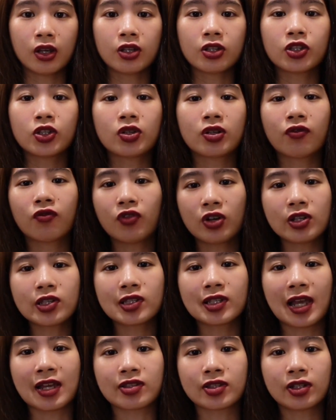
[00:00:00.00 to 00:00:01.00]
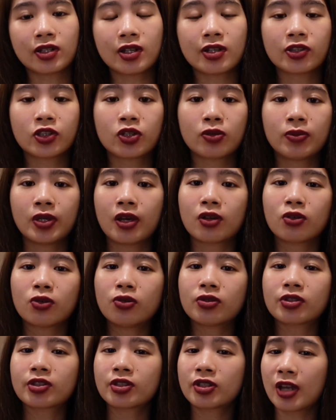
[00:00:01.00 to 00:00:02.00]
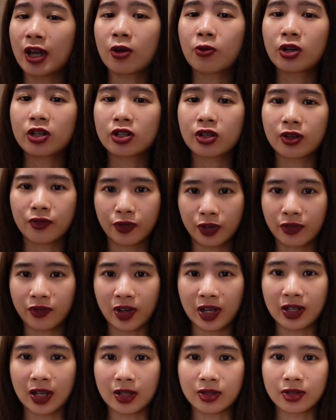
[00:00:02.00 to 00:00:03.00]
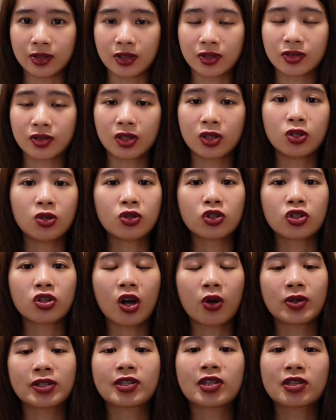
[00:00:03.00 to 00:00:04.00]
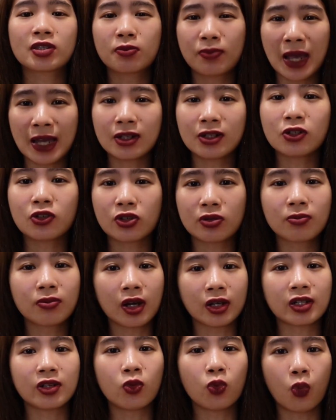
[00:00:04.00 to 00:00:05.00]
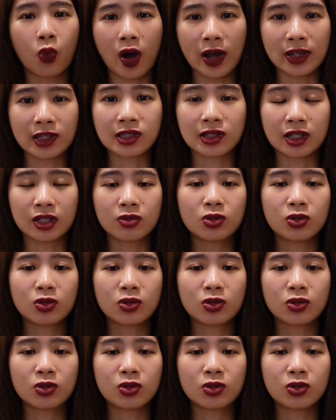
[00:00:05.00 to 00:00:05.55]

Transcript: So the first lesson is to be a good steward of your finances. You should always spend your money wisely.